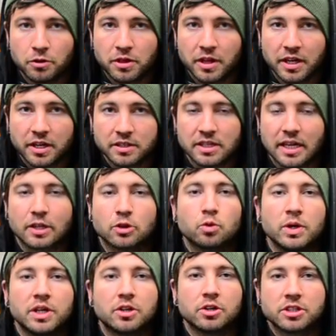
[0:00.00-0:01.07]
things like
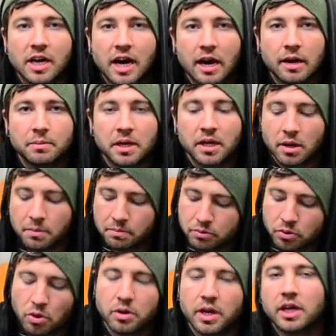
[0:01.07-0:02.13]
tweak your timing,
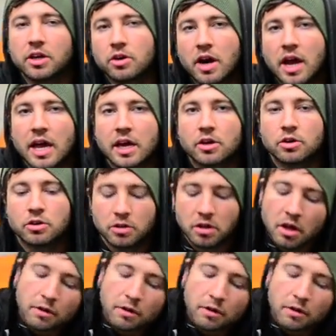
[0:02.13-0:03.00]
pronate your ankle,